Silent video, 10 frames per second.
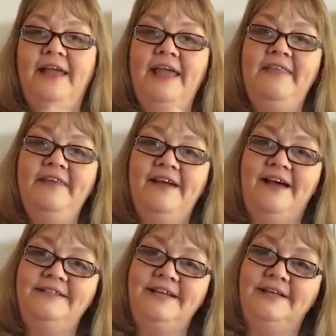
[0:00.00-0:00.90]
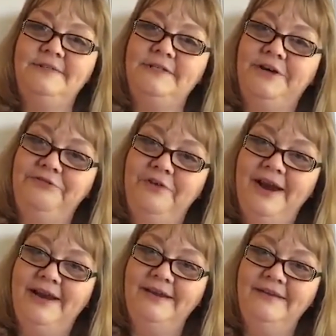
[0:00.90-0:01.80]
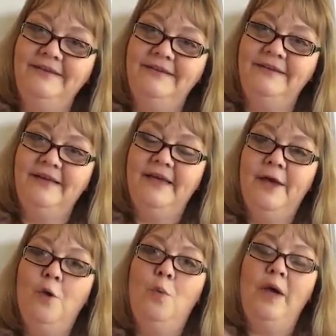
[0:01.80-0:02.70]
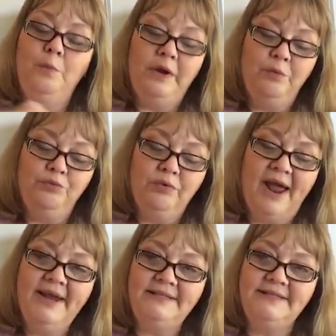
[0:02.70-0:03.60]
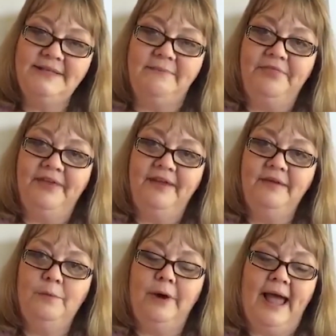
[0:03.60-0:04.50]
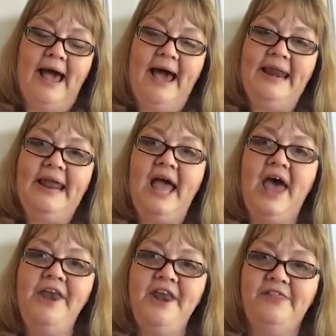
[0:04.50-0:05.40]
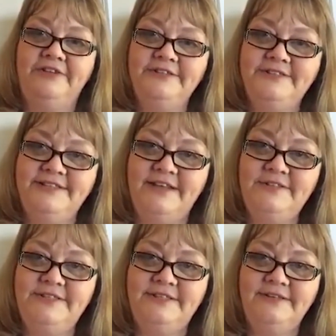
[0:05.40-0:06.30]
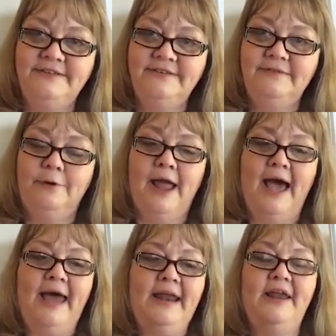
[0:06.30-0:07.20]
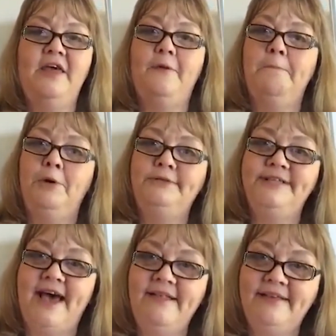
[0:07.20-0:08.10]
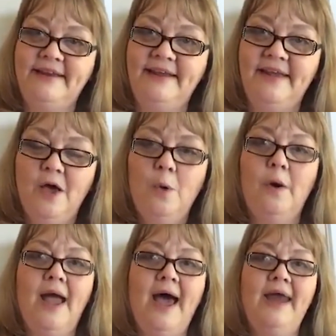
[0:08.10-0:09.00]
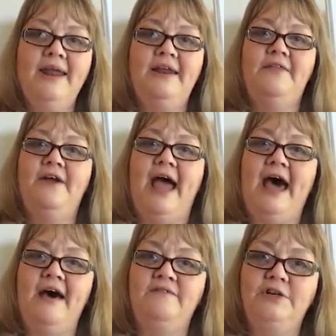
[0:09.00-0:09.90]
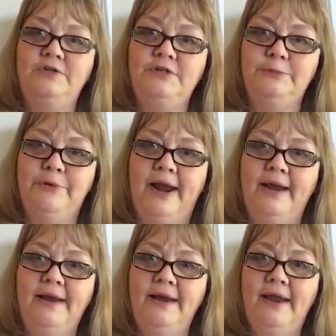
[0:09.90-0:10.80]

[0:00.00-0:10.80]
in the context of writing. When we write something, we're adding another sense. We're adding another modality. We're adding another avenue to the brain.